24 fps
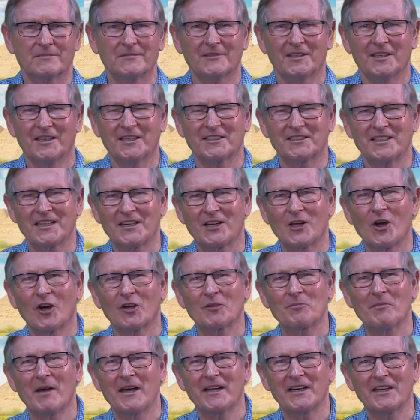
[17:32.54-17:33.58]
You see,
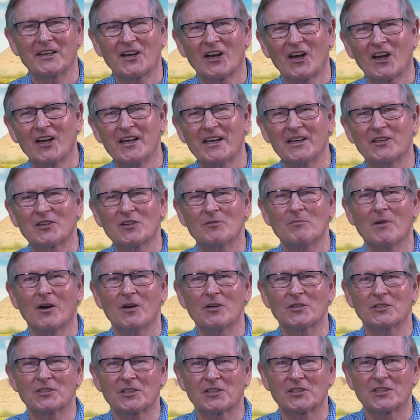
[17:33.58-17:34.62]
God made it clear to
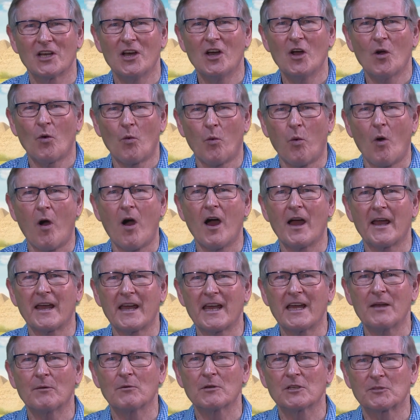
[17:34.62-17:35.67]
Moses why
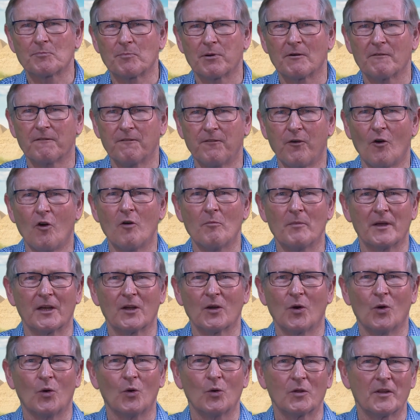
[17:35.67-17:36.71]
he was performing
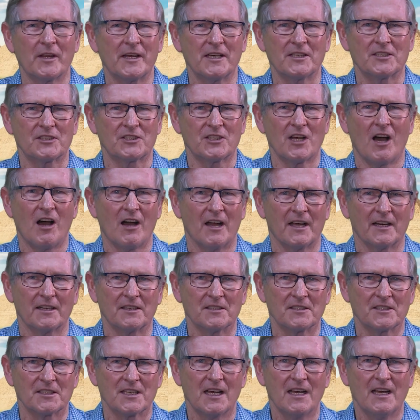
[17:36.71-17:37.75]
all these
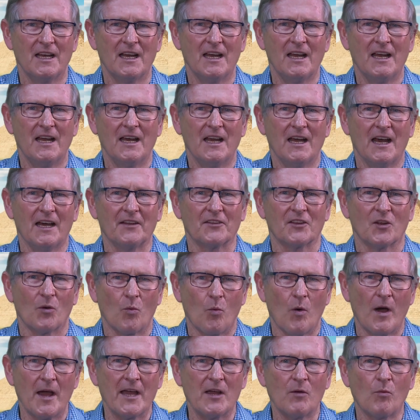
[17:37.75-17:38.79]
signs, and the
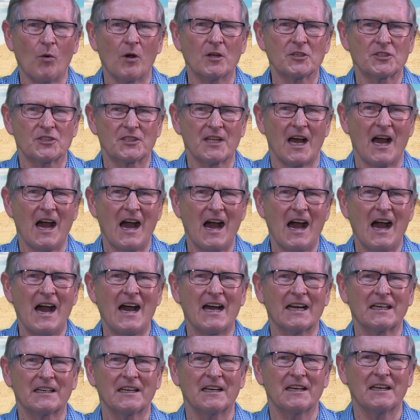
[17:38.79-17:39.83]
way was to
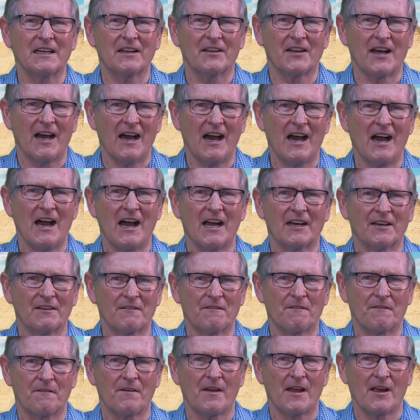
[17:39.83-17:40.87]
harden the heart of
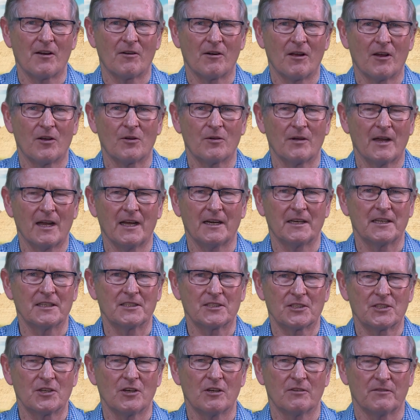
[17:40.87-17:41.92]
Pharaoh and his
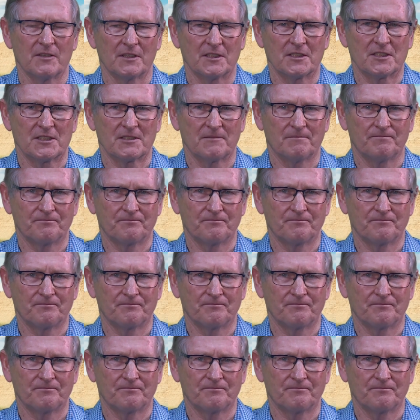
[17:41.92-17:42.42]
servants.